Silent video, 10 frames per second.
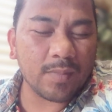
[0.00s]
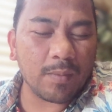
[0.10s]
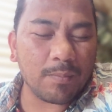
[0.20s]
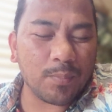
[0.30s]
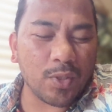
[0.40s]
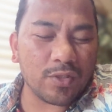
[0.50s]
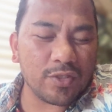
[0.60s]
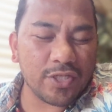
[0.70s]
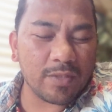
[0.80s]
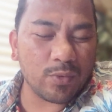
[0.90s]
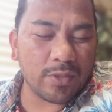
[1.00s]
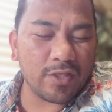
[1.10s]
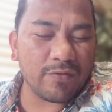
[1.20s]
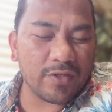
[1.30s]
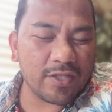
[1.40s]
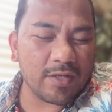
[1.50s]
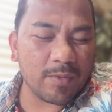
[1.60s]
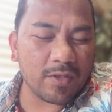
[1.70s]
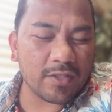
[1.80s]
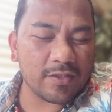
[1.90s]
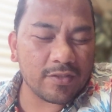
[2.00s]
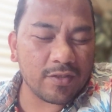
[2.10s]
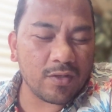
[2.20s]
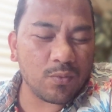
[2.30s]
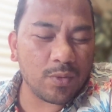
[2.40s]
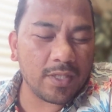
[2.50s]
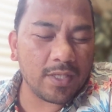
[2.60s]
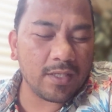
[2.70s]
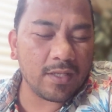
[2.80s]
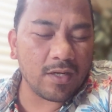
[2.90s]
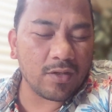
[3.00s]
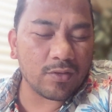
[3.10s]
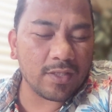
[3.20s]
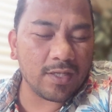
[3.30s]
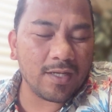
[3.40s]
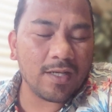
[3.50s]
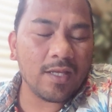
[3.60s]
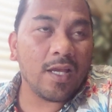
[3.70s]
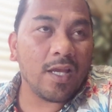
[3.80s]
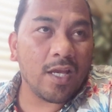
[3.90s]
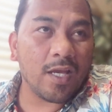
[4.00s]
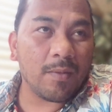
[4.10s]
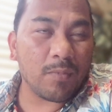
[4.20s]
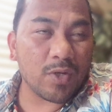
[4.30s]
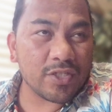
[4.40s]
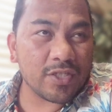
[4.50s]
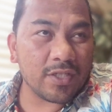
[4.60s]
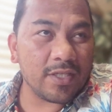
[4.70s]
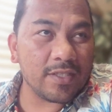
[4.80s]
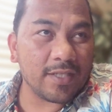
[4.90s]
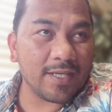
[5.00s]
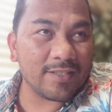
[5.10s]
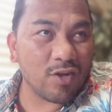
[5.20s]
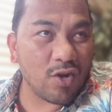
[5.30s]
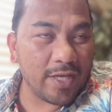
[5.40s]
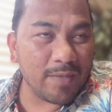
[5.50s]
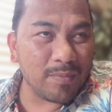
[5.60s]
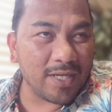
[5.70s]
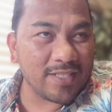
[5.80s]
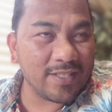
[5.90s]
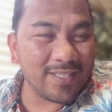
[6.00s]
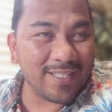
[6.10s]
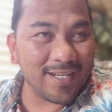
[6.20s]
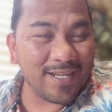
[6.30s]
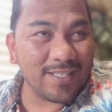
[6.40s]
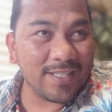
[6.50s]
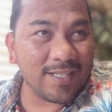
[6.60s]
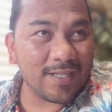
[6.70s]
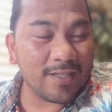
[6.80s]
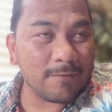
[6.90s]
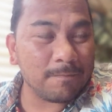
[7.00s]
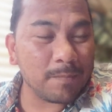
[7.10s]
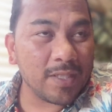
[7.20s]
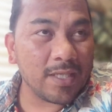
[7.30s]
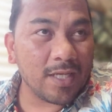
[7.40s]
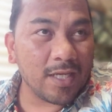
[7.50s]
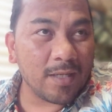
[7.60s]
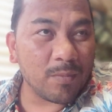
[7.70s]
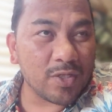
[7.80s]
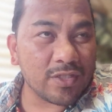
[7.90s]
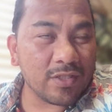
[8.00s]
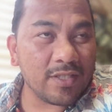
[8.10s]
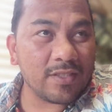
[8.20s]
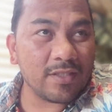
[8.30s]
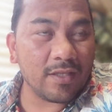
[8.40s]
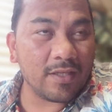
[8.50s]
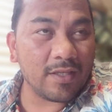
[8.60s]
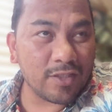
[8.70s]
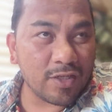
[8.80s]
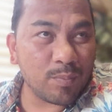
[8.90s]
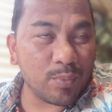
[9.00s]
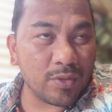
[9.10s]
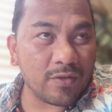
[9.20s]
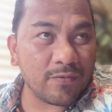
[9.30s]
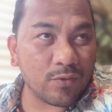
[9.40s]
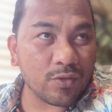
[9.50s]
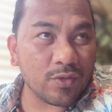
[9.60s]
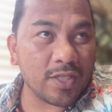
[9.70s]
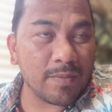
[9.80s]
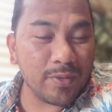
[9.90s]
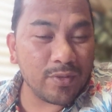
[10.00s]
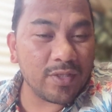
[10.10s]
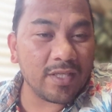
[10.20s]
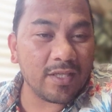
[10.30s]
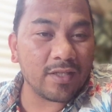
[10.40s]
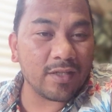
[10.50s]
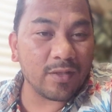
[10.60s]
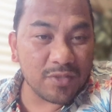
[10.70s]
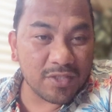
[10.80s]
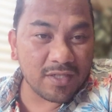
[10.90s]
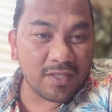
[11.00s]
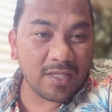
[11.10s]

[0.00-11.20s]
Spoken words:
partnership with the University of Arkansas with our Marshallese. It's called MICI, Marshallese Interpreter for Community Inclusion.